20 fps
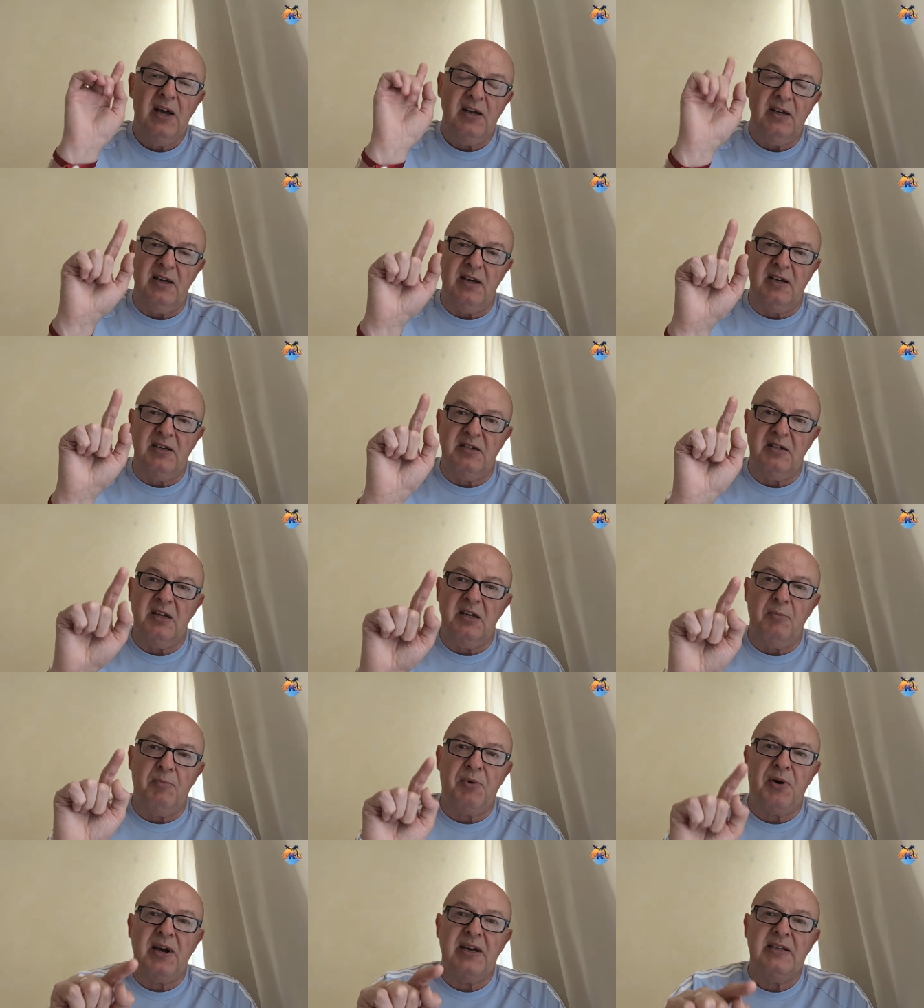You can see the
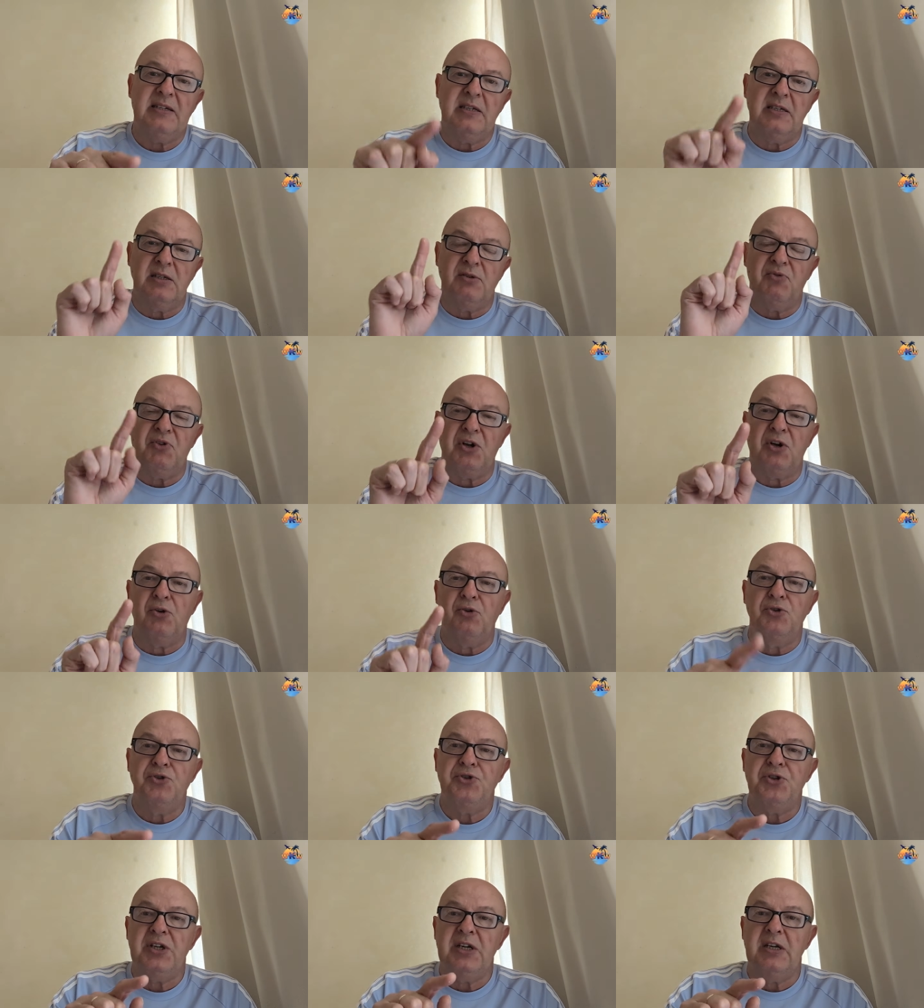prices for the
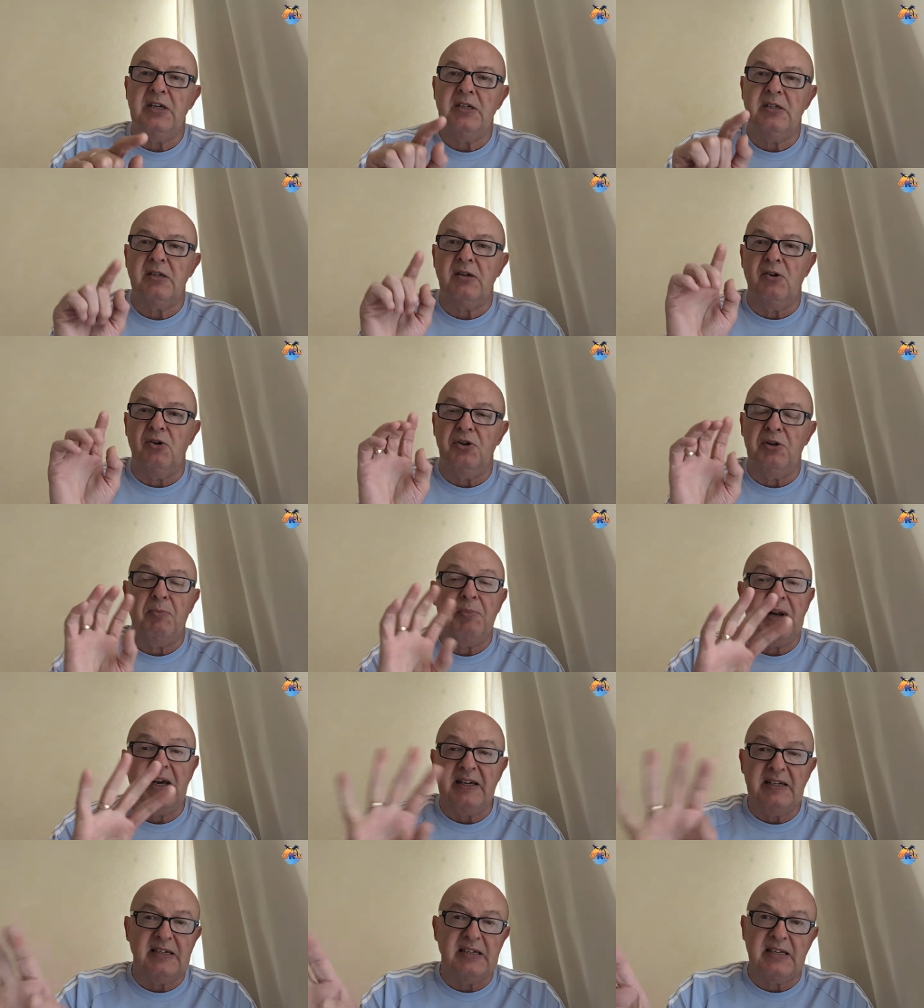countries or the
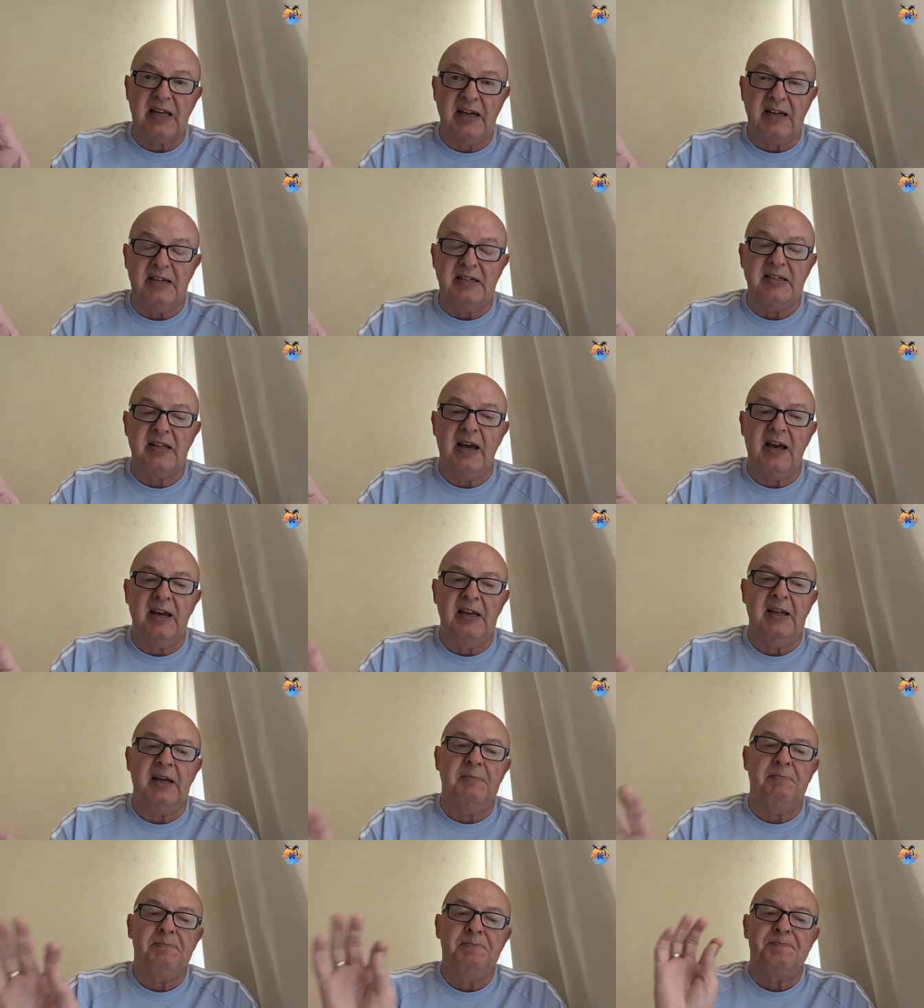places that you're staying
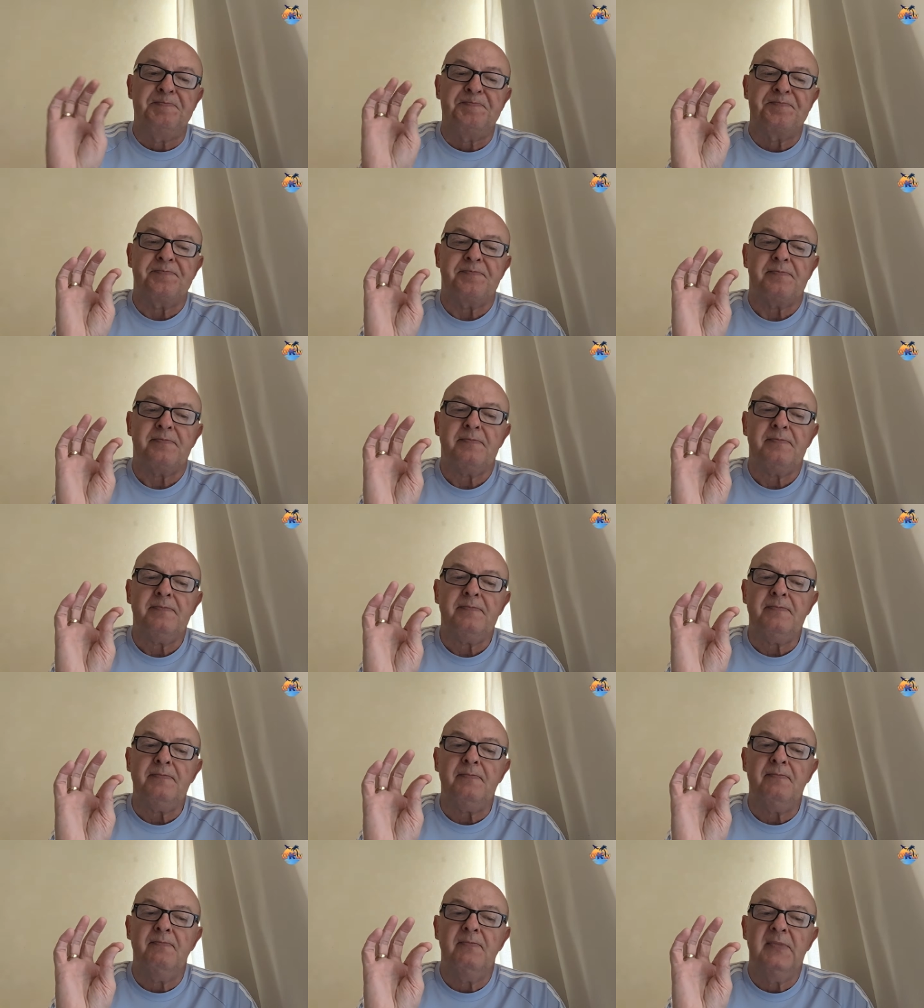in,
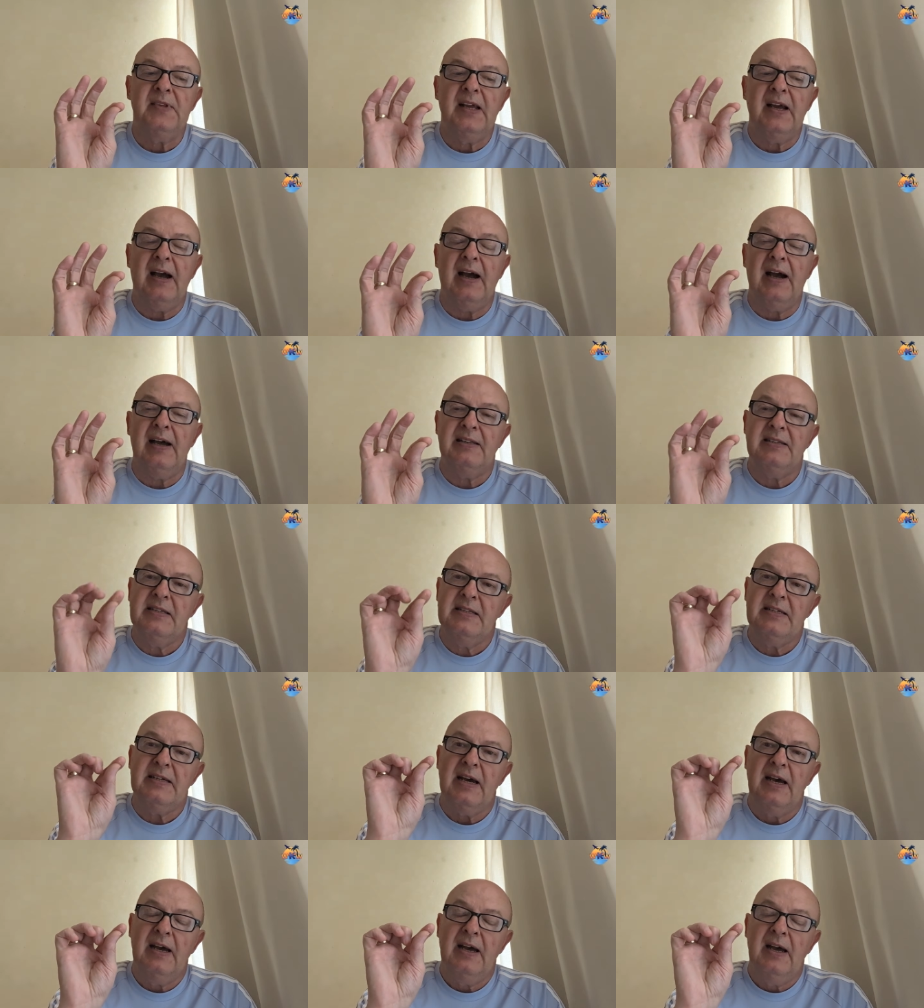and